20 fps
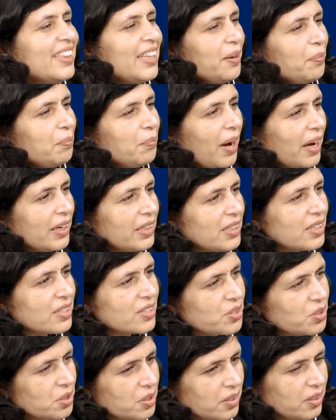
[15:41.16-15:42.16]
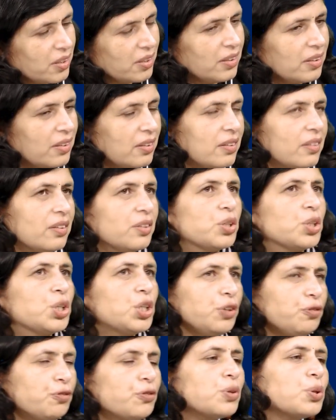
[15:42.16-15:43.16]
might
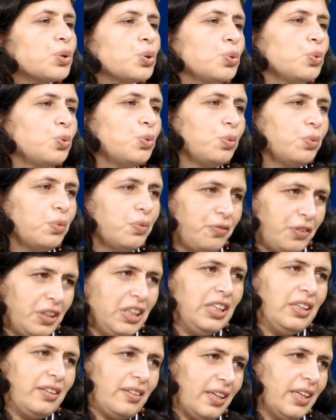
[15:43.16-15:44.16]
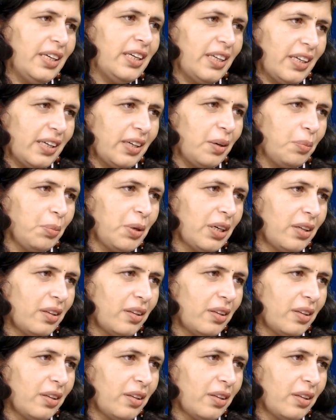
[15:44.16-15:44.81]
shift to free trade agreement.